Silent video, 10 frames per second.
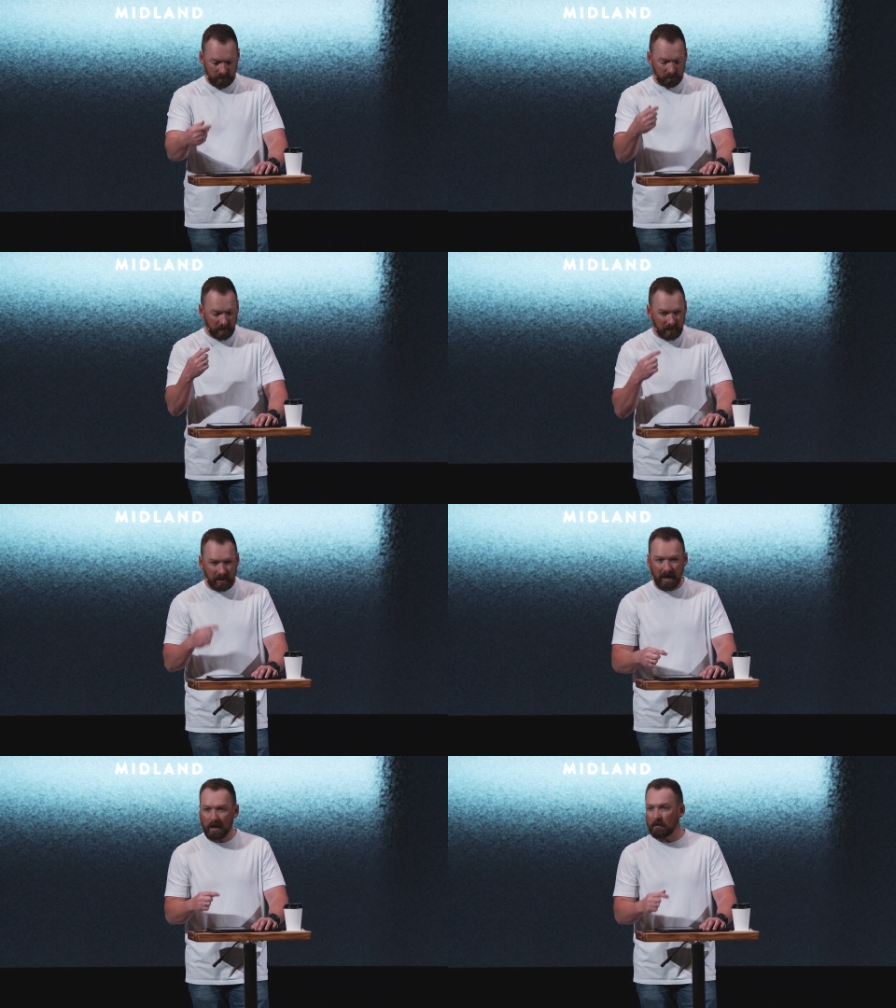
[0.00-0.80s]
But it
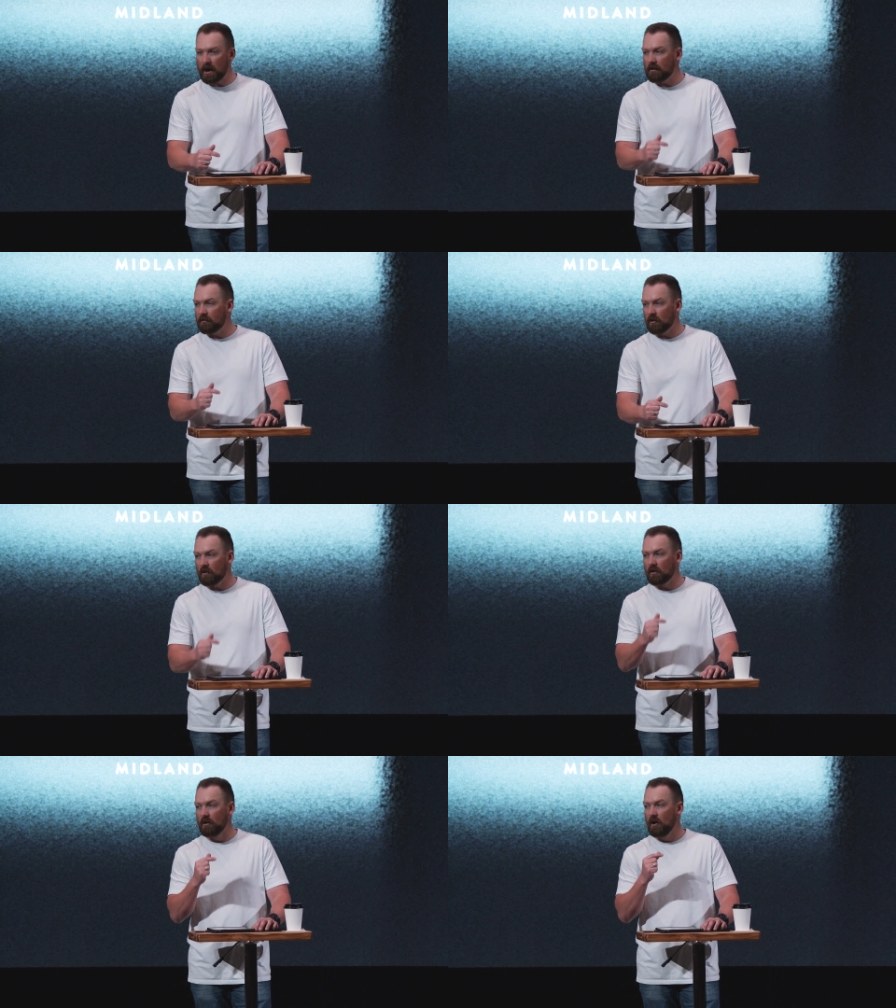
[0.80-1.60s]
came out of
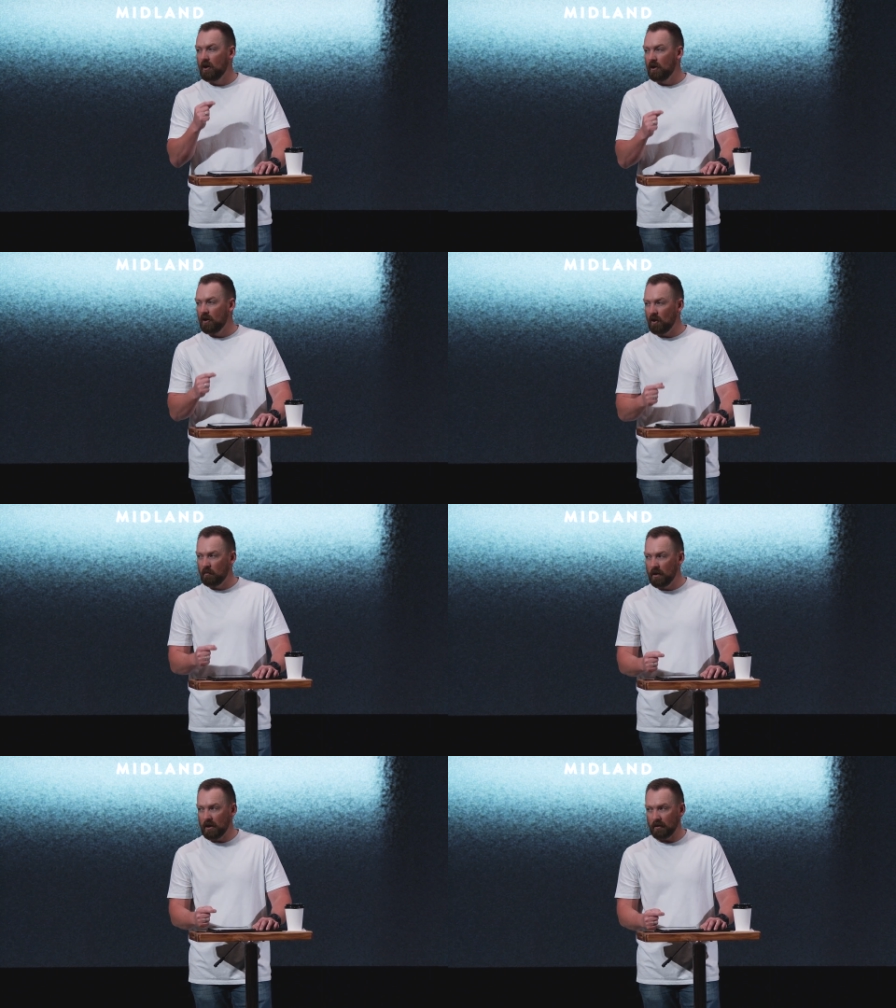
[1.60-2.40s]
her
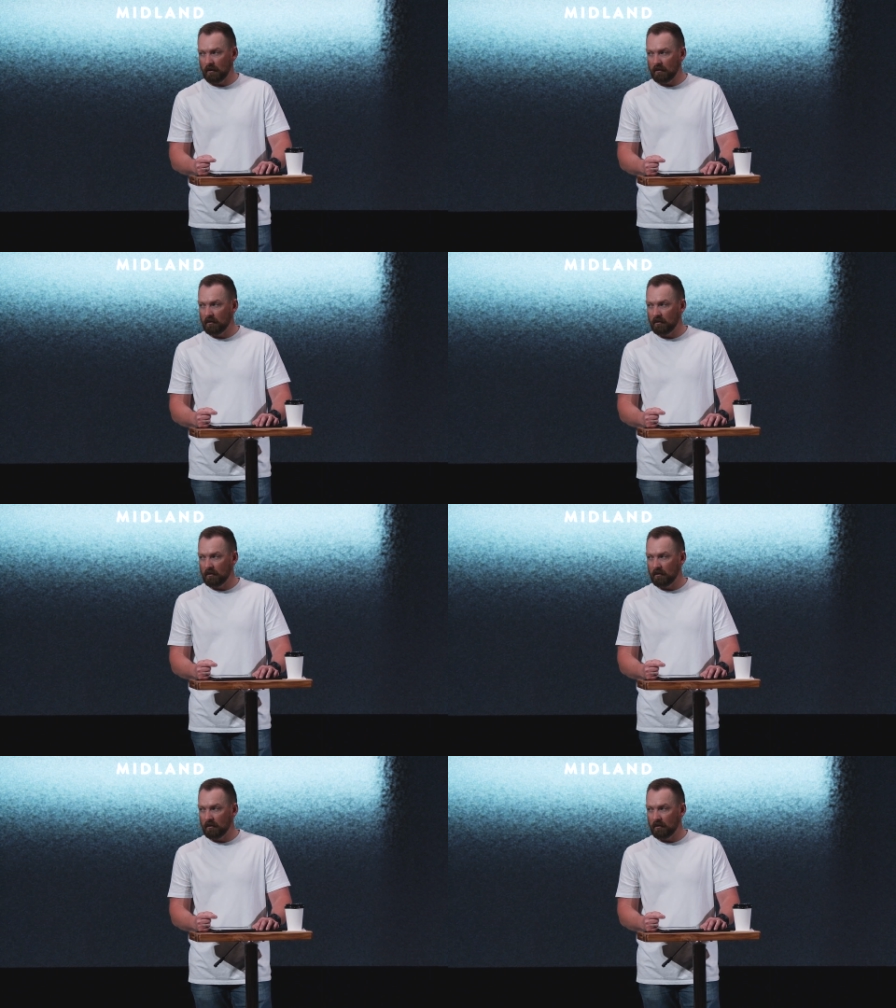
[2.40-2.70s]
obeying.